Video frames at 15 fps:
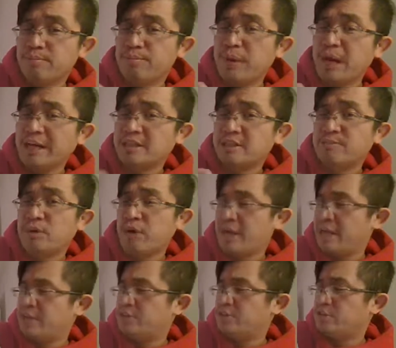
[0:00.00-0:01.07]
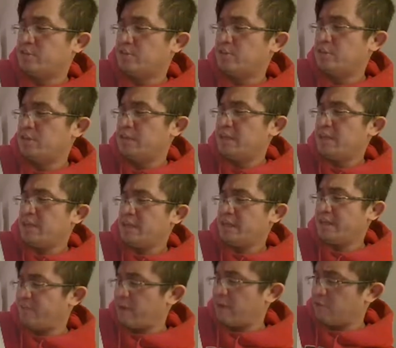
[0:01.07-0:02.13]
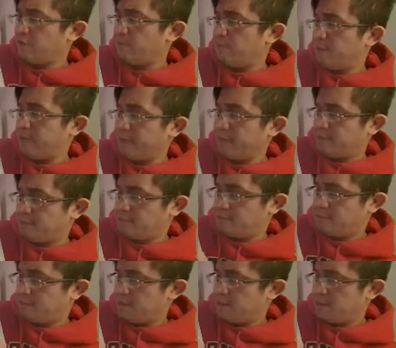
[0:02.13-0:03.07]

possible answers. Like if I replace